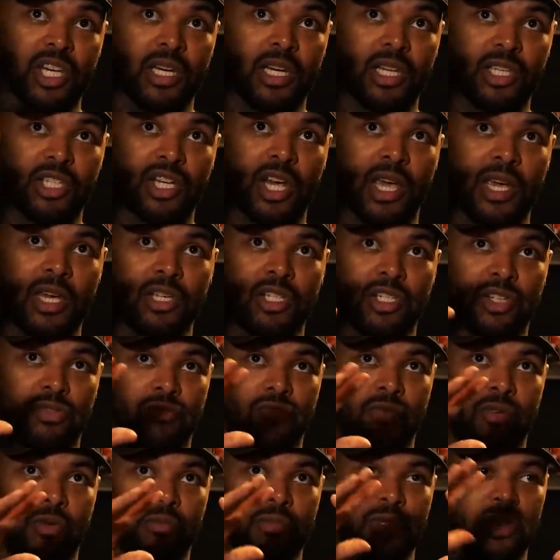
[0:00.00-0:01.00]
in the
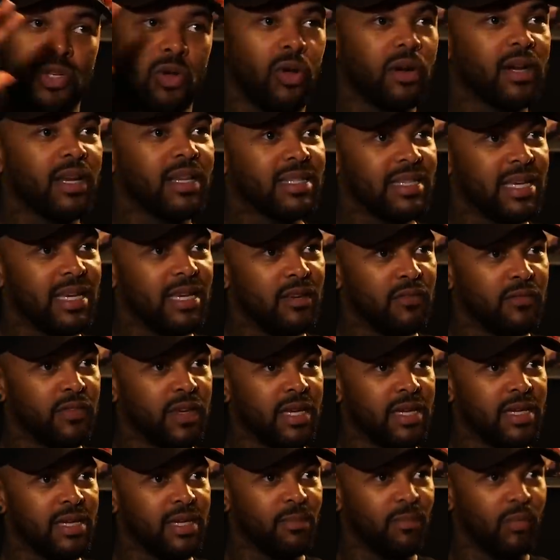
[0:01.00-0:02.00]
changing rooms on the
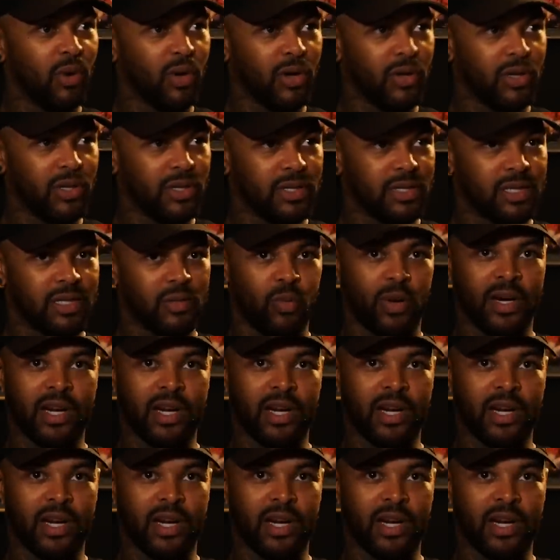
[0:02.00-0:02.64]
TV monitors,